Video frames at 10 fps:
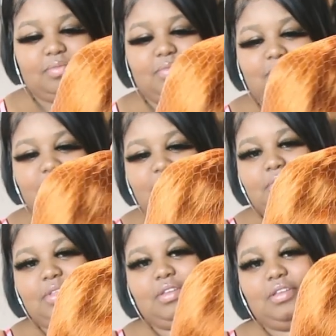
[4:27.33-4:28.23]

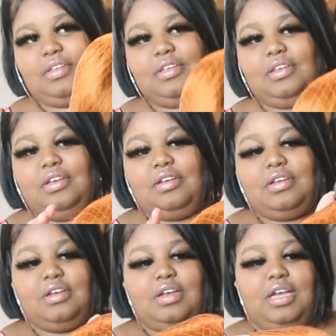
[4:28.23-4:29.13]

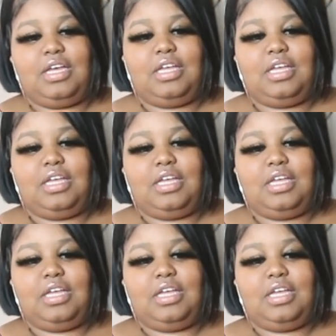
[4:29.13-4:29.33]
(no one is talking)